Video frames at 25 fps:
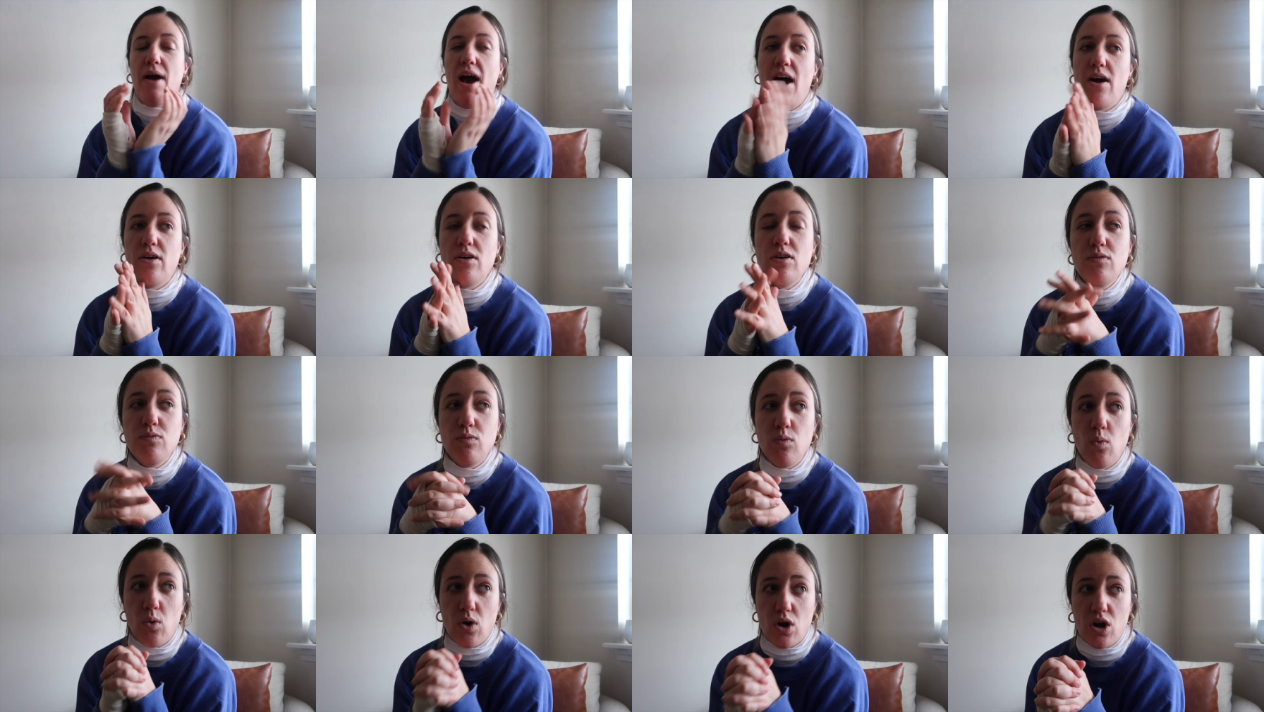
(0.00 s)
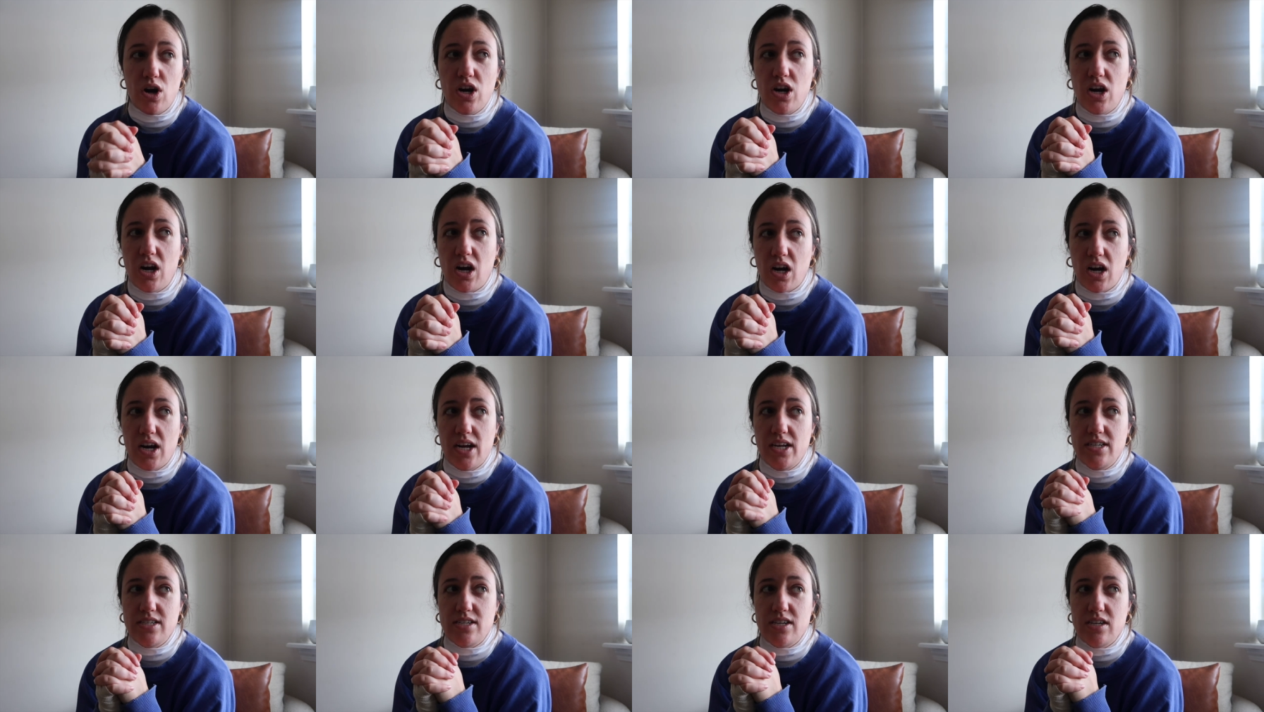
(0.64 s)
out of work
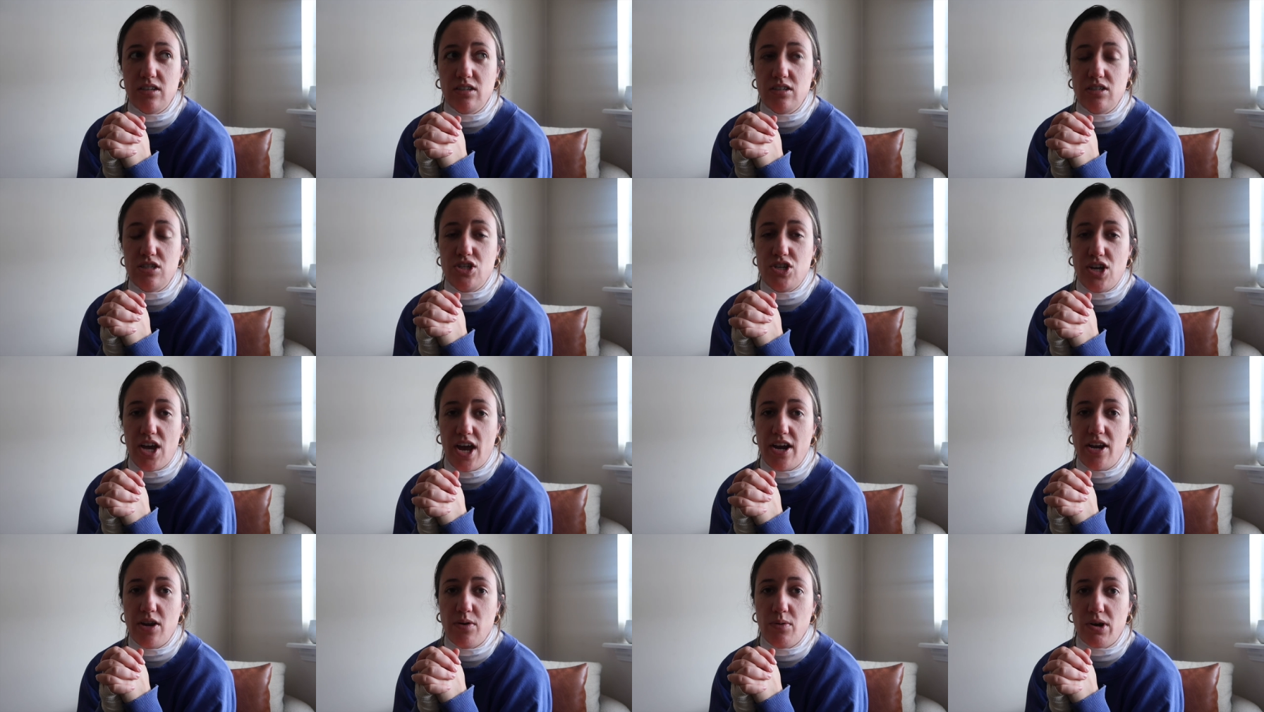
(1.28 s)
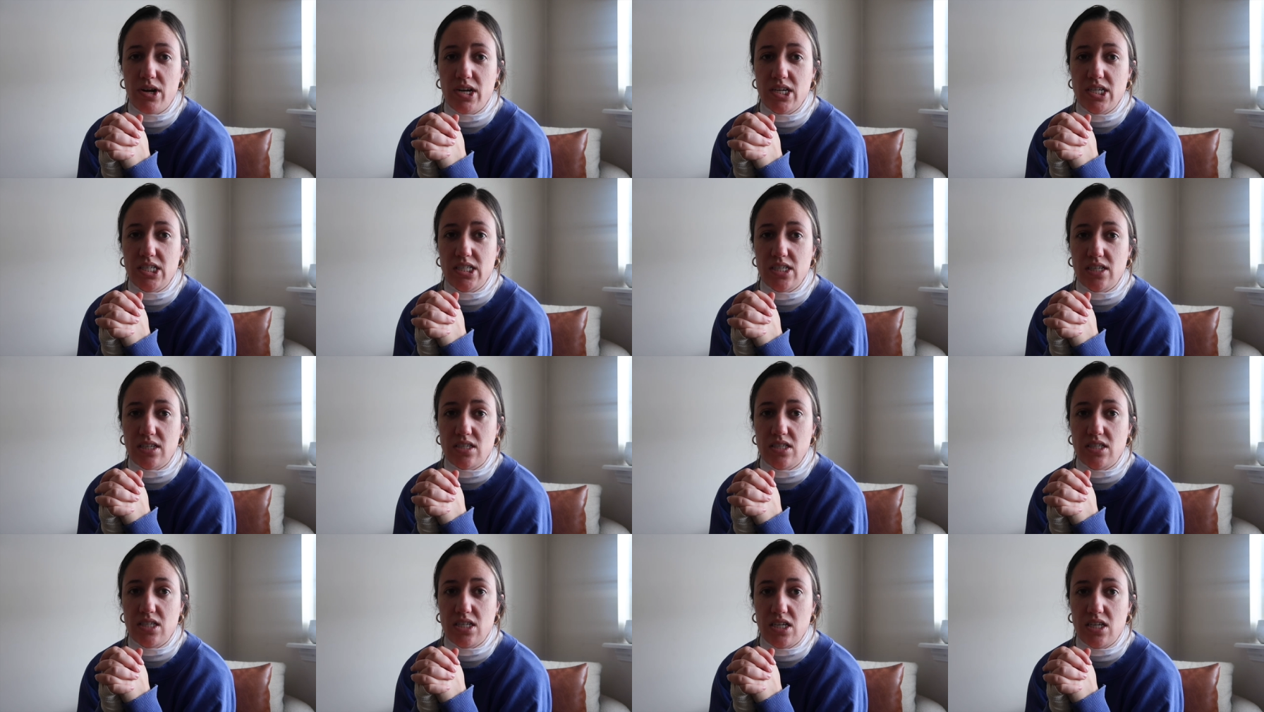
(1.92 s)
until January
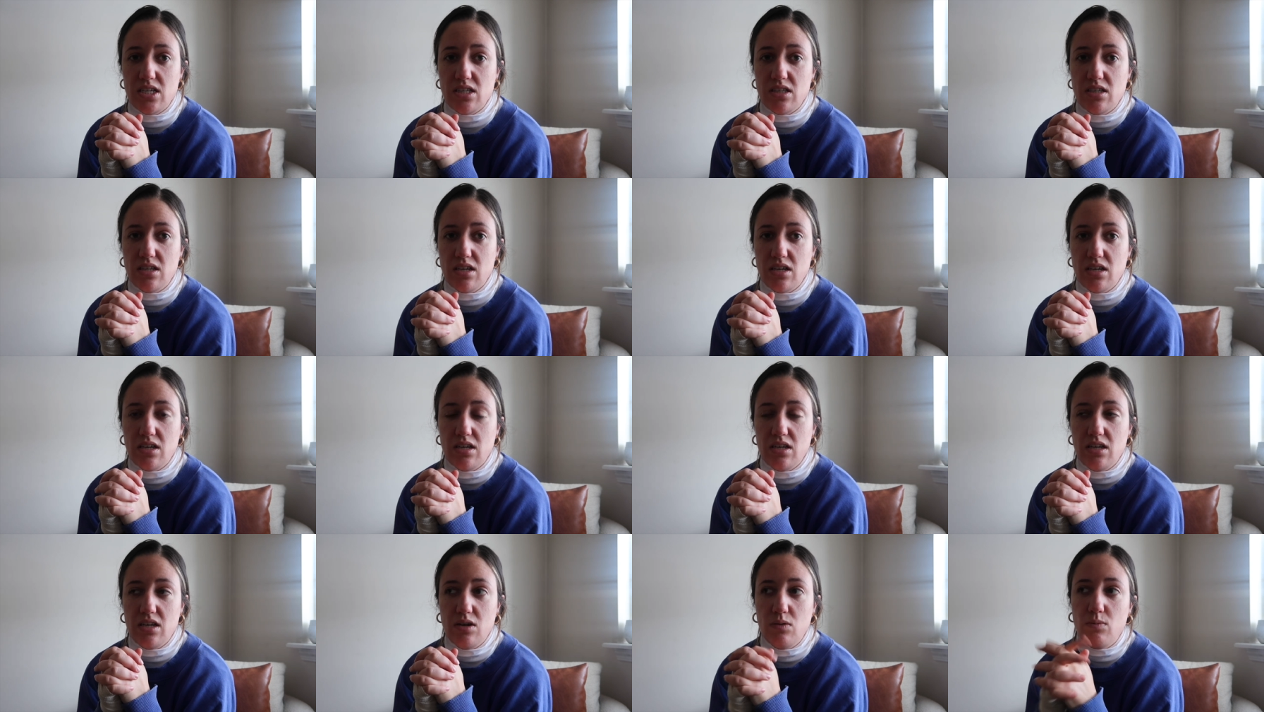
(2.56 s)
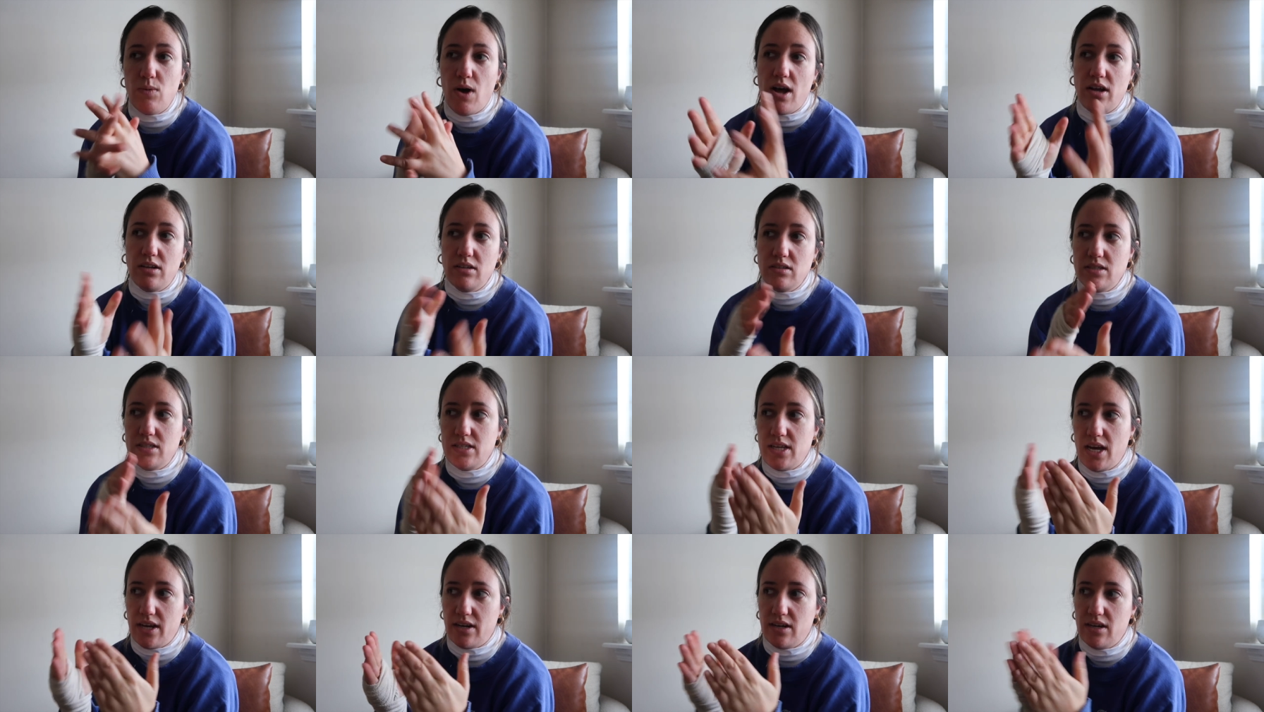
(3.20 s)
16th well,
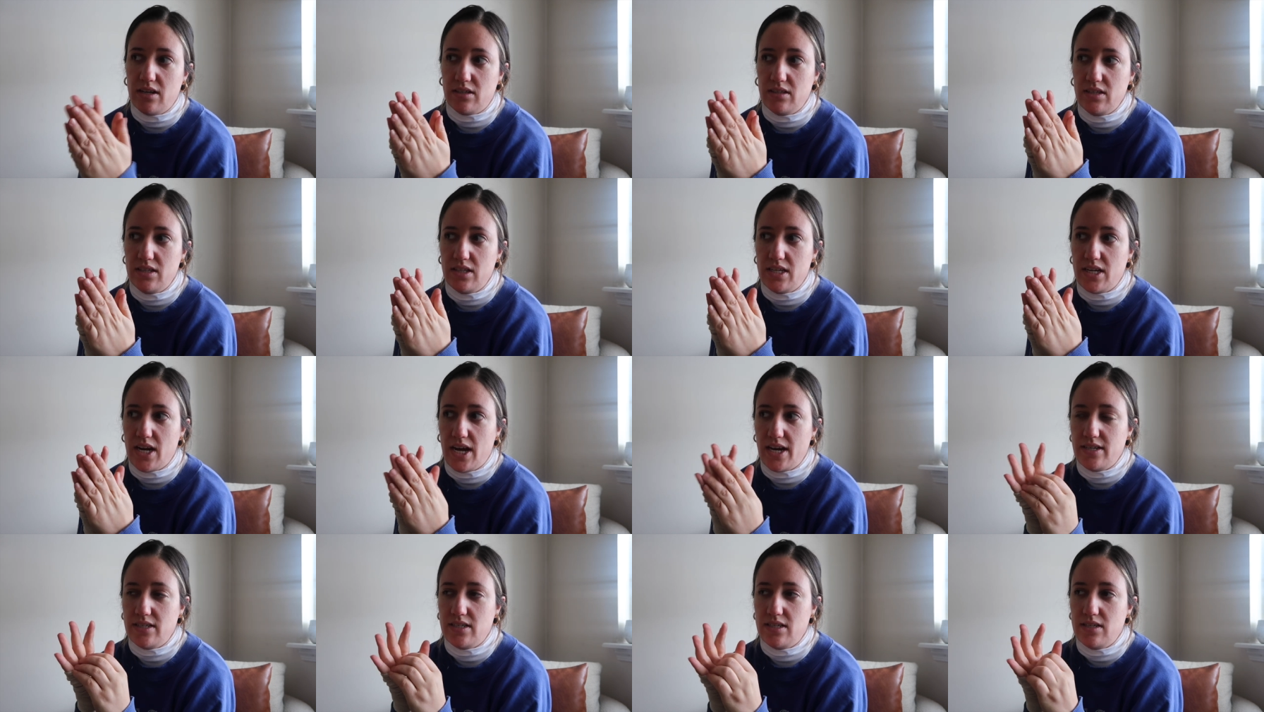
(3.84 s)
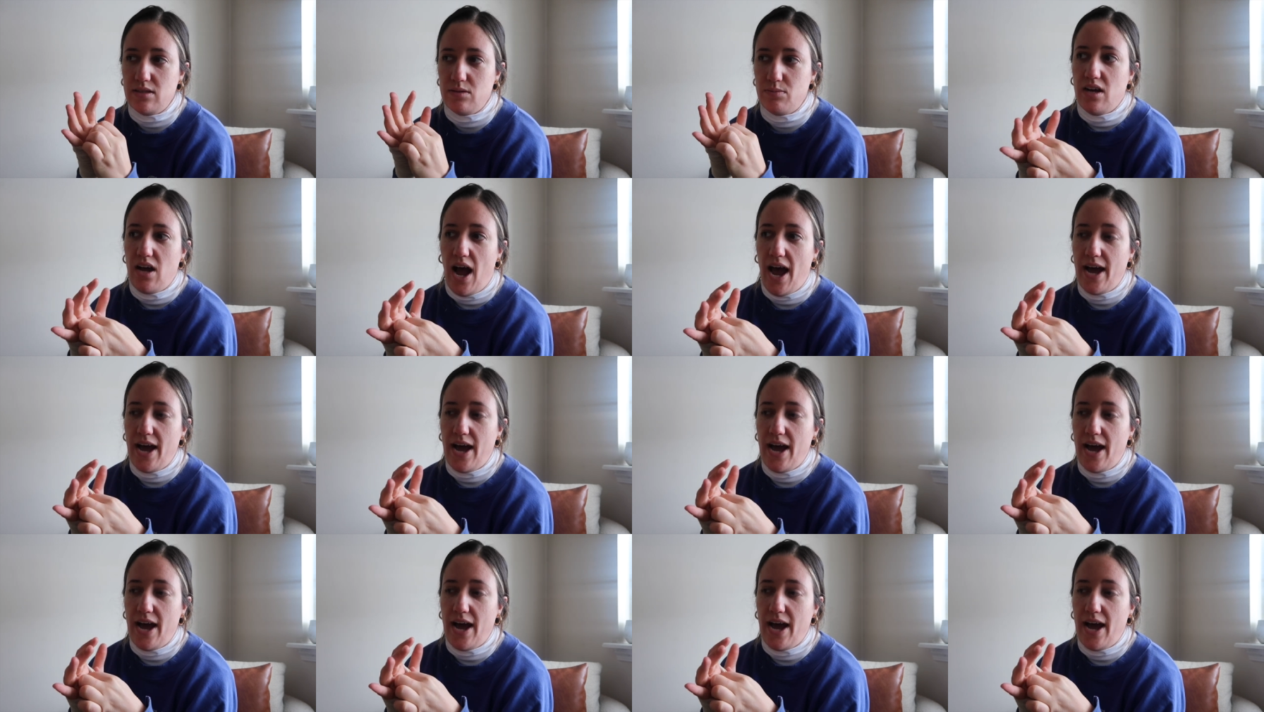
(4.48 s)
technically the 19th.